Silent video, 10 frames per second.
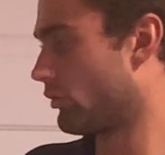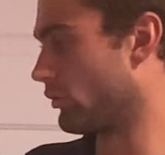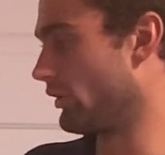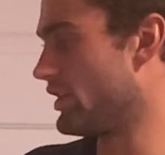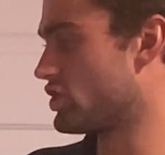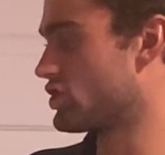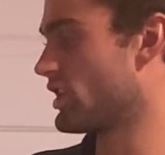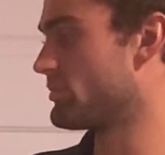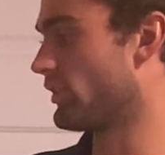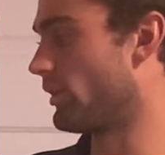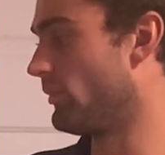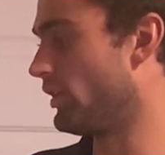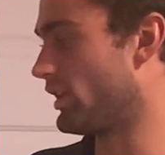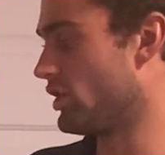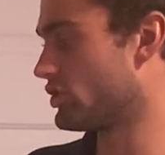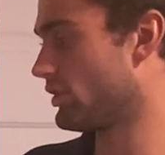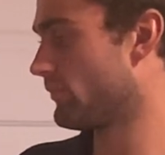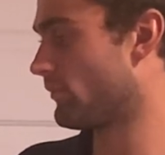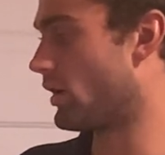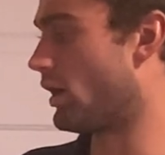Relationships and communication.
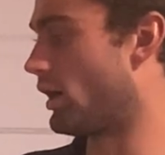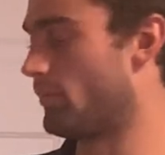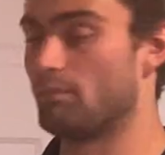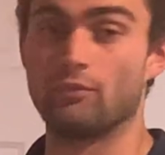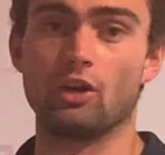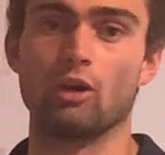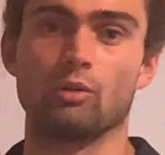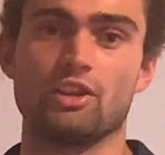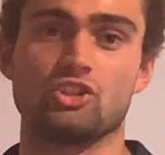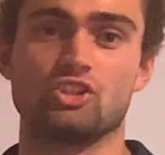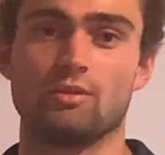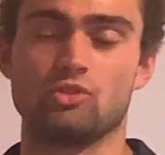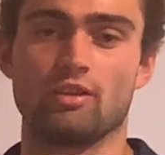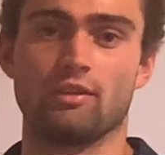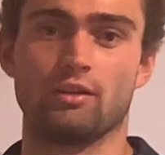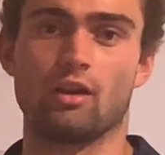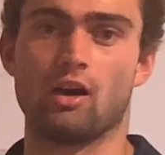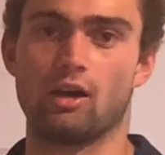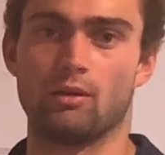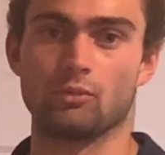They're a relationship-driven
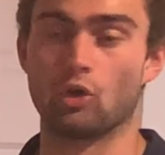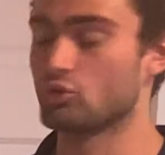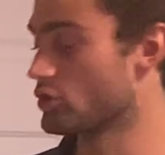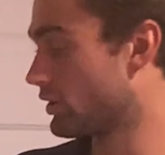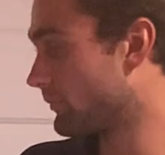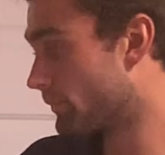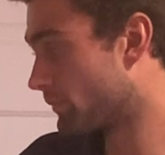culture.